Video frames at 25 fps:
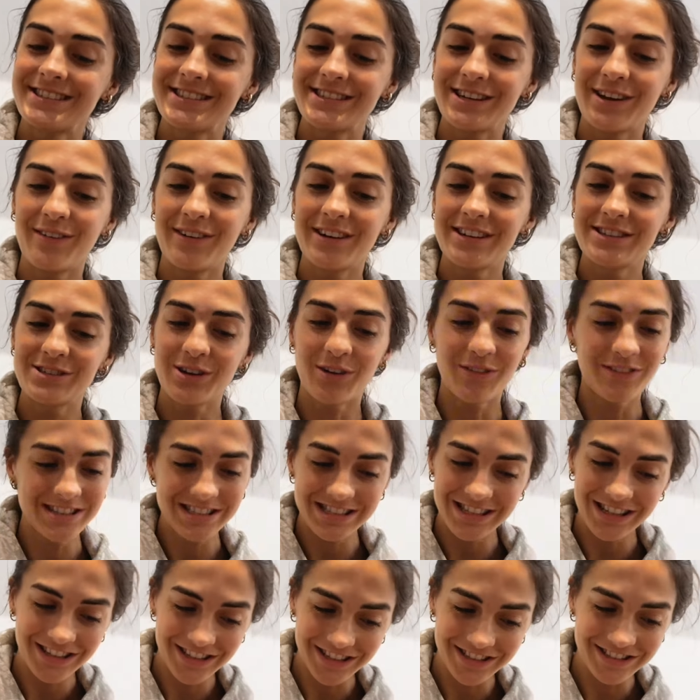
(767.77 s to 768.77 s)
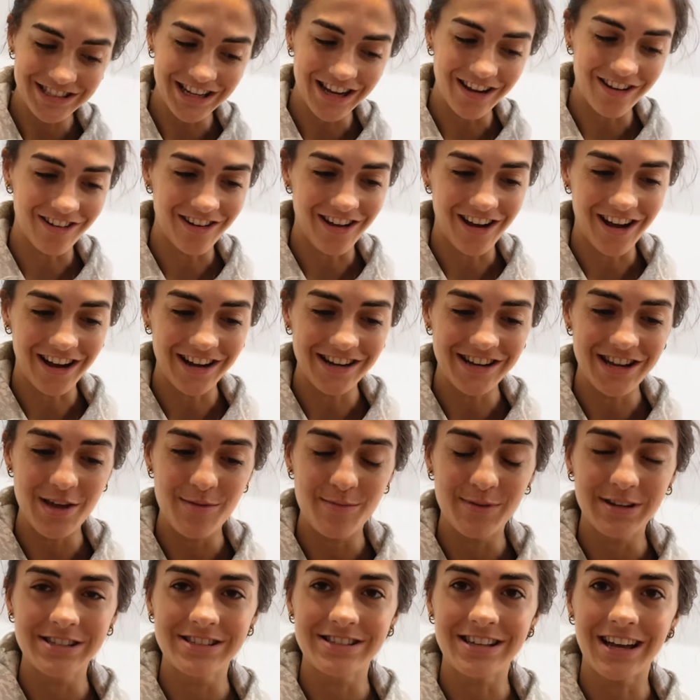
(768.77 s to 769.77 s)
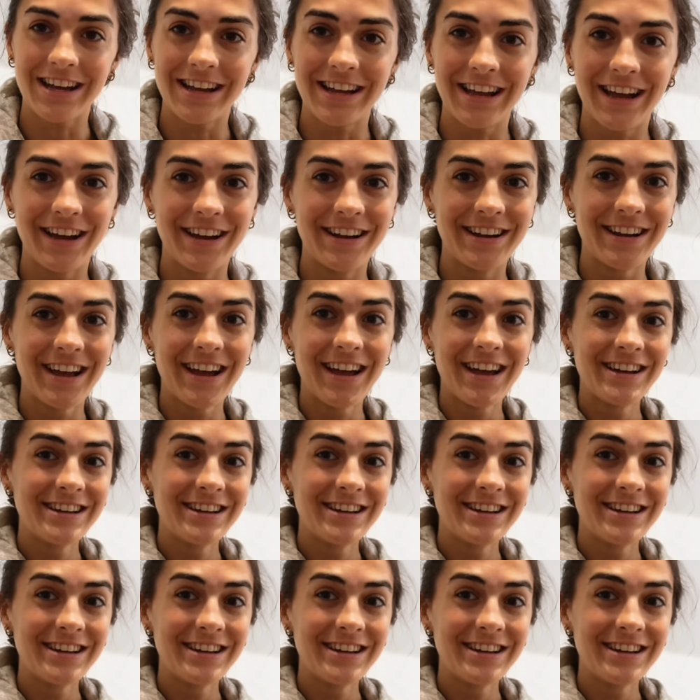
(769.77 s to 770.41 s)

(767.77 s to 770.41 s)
So it's always a good day on a high day because I get